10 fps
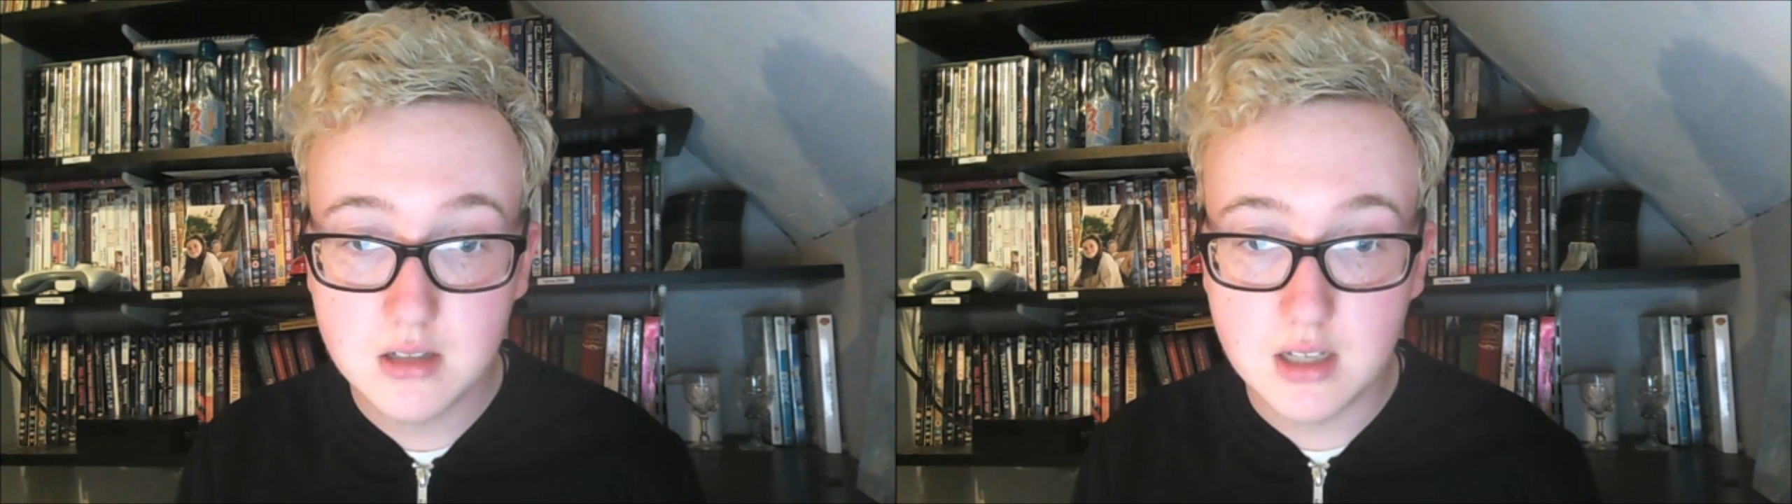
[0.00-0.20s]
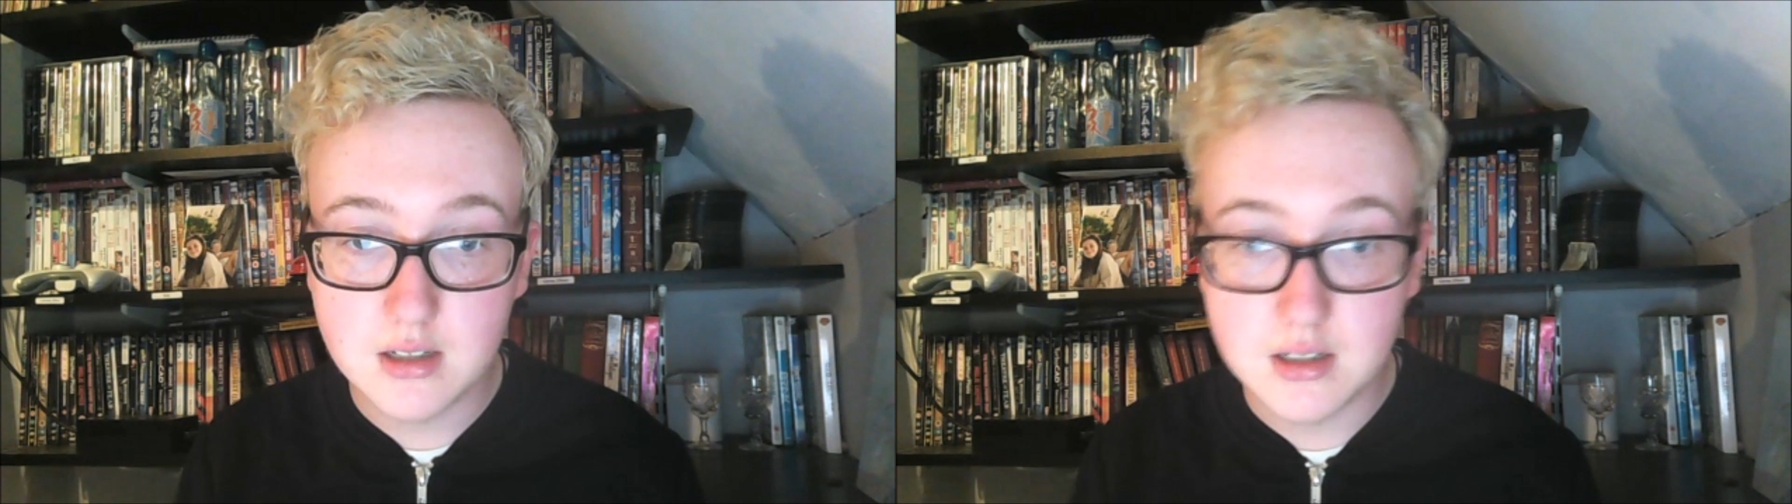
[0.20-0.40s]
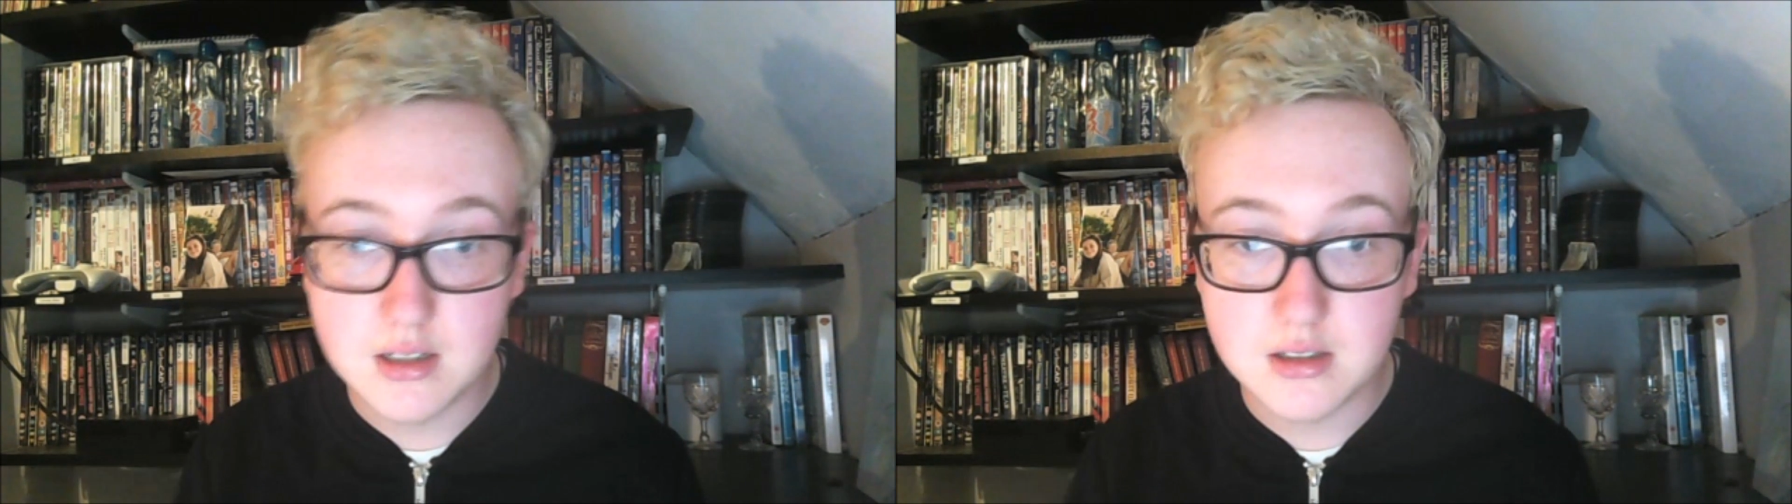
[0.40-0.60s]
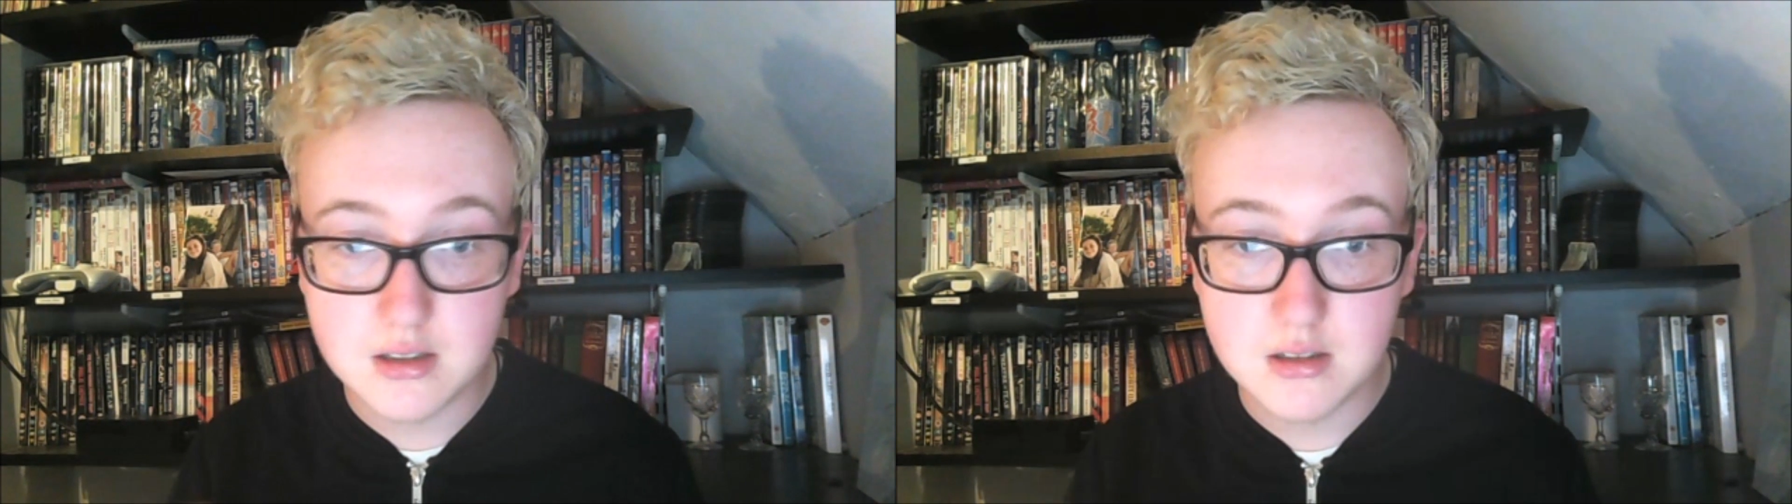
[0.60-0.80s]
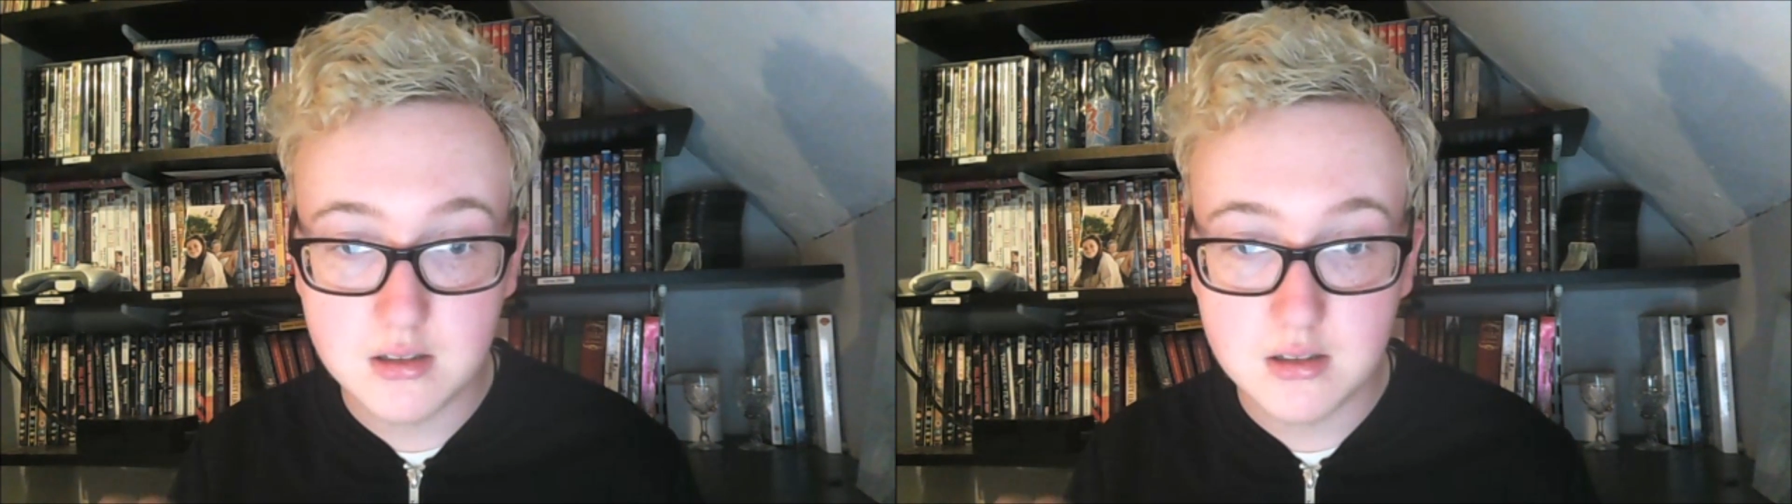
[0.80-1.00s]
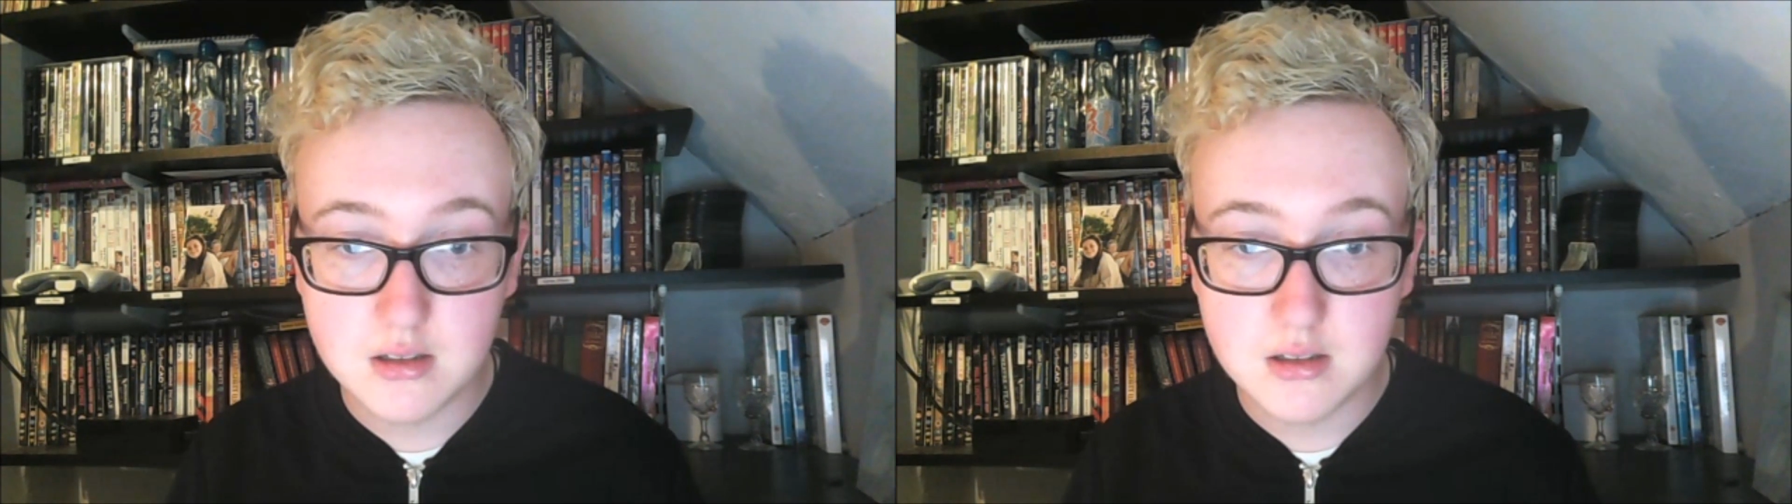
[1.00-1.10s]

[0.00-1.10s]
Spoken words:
His